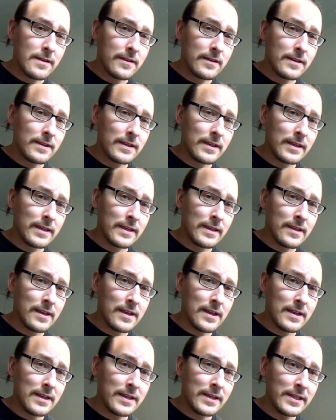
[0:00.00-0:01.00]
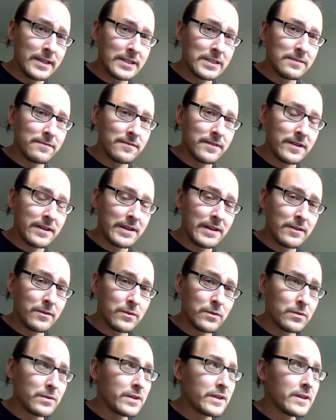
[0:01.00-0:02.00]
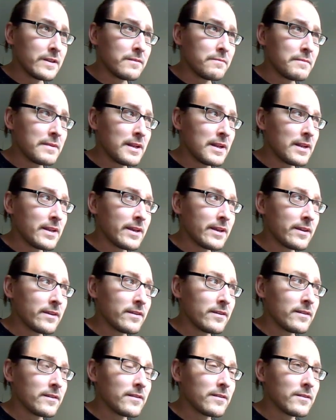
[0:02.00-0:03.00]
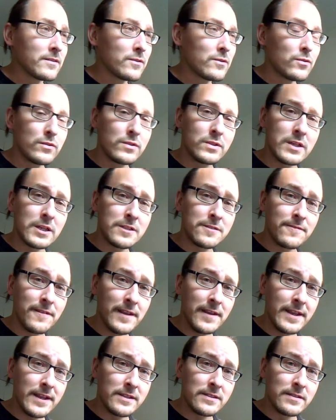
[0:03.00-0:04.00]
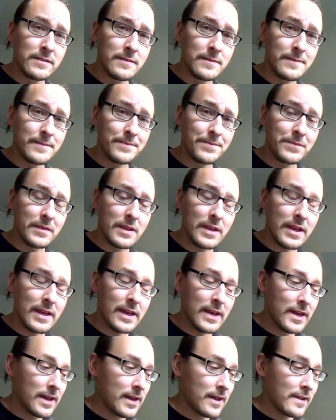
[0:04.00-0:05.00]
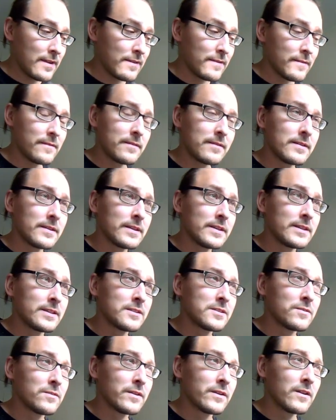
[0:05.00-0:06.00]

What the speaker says: He is very good in building a good sized fleet, and he's doing